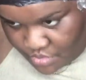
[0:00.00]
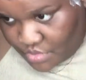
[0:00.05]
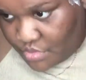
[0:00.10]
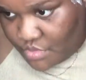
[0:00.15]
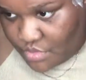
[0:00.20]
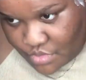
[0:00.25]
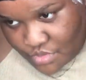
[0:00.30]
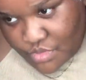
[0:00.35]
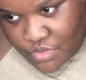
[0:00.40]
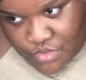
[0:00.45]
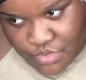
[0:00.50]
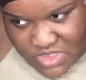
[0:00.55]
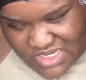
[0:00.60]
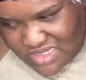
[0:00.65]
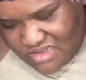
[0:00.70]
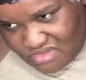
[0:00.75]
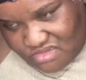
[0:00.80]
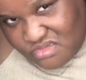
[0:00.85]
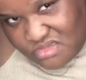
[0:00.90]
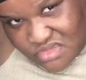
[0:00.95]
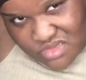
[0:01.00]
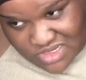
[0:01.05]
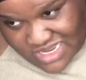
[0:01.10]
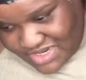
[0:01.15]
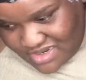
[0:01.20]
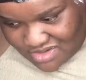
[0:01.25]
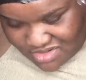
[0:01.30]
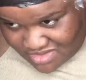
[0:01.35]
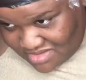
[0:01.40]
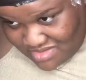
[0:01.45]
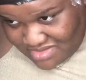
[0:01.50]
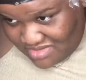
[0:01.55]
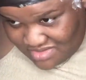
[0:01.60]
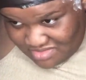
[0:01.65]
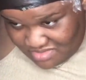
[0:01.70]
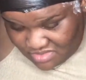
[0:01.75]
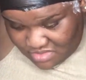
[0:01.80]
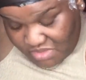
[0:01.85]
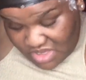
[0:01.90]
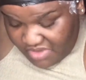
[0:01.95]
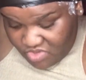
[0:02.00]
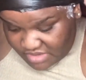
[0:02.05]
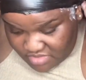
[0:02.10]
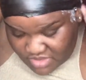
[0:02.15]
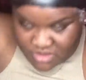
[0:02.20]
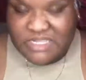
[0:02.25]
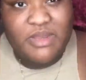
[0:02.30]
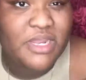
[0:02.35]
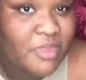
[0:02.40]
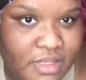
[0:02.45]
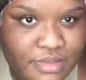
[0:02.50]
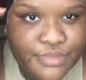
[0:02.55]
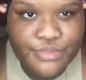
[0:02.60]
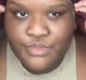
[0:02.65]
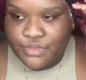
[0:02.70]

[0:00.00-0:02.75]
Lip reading: to cover my hair. Y'all, I had to just